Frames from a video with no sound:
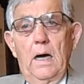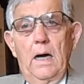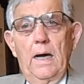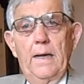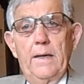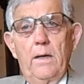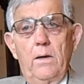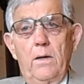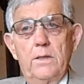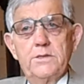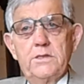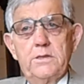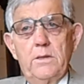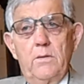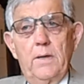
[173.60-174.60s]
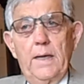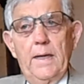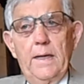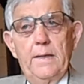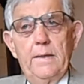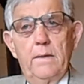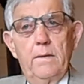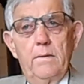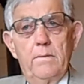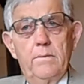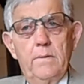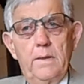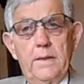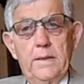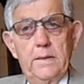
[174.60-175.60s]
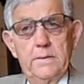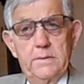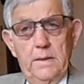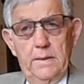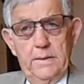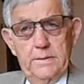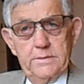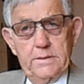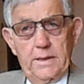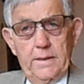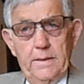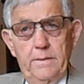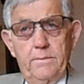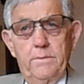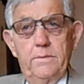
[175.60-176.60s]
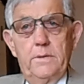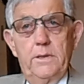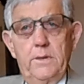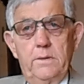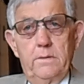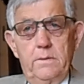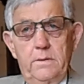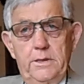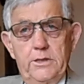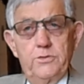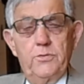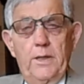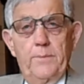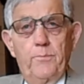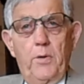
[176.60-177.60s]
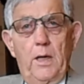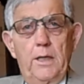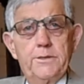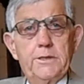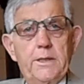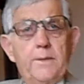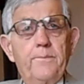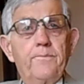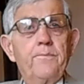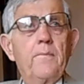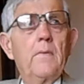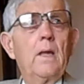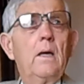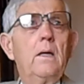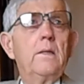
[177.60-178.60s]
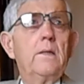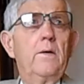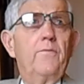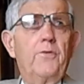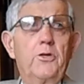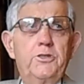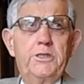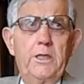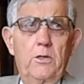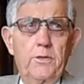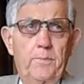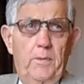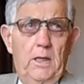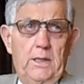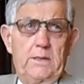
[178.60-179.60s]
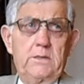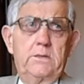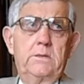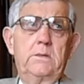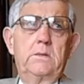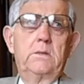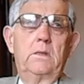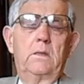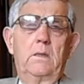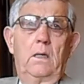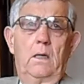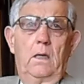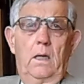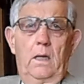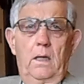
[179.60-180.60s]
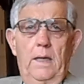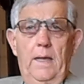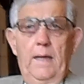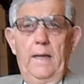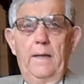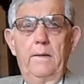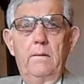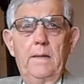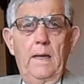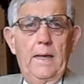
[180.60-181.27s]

I also had a, a, as a district project the first shelter box, and